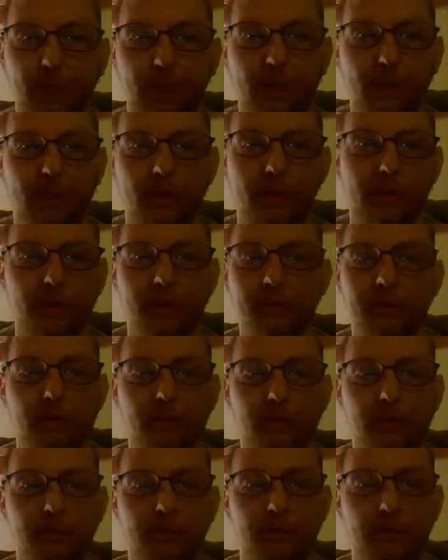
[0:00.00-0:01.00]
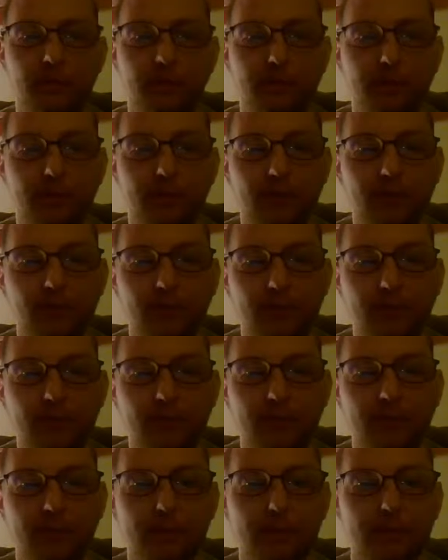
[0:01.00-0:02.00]
in the history of their
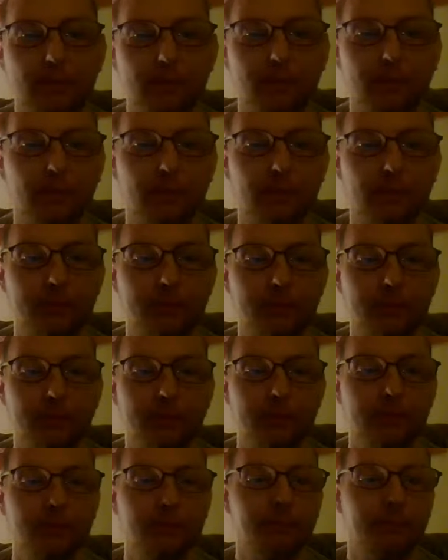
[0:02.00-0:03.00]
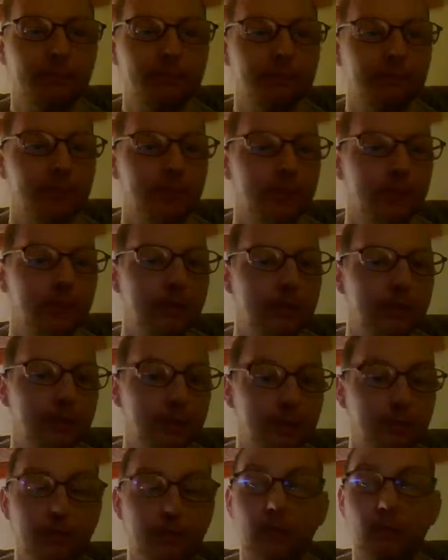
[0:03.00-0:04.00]
team.
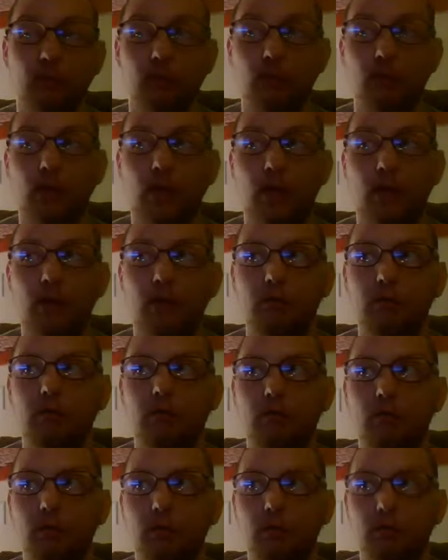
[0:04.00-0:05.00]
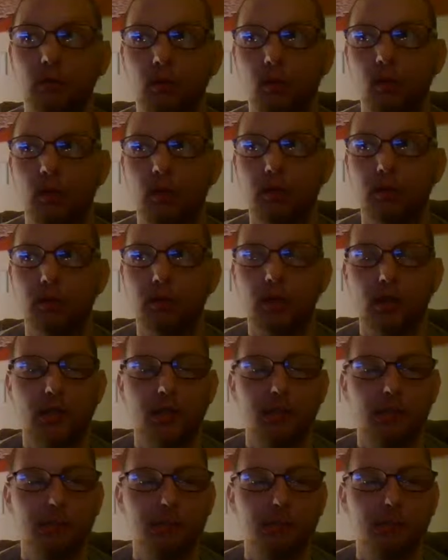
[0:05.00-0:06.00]
They've been around a long
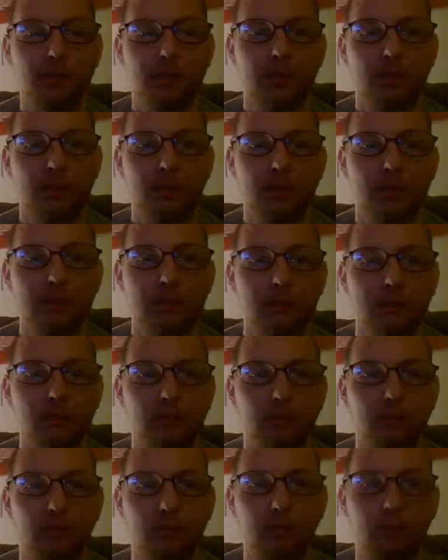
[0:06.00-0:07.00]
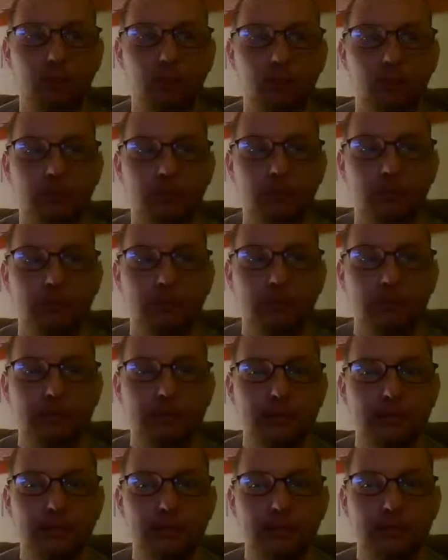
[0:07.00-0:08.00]
time, so
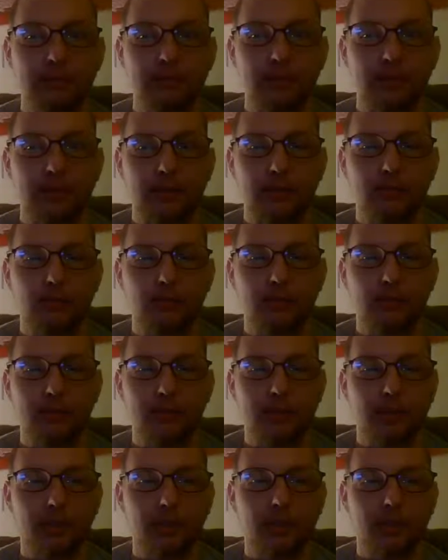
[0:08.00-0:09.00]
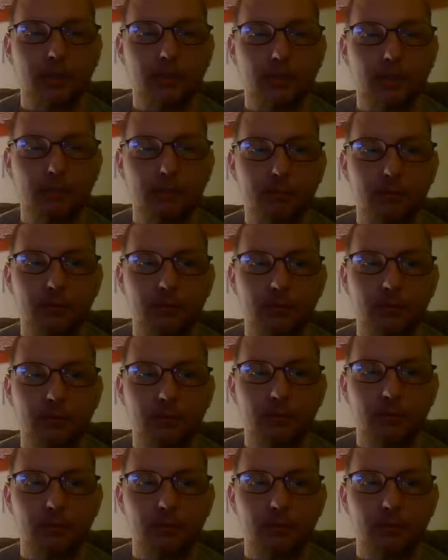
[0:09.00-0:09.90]
that's really saying something.